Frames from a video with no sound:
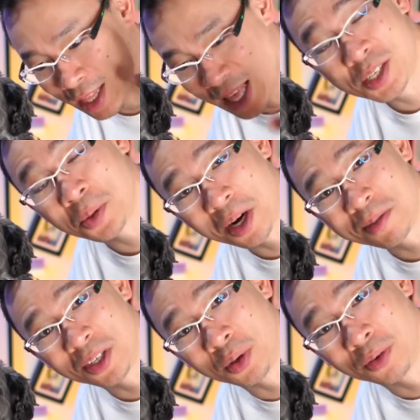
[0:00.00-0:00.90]
that's what I'm
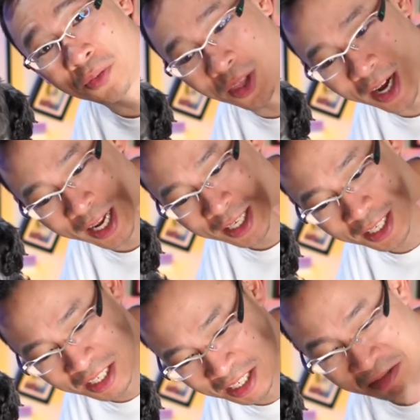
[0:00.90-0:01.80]
doing for the
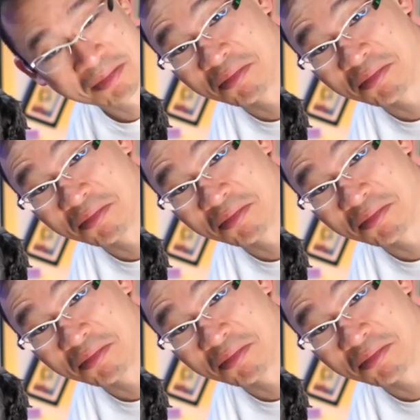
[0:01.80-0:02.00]
next,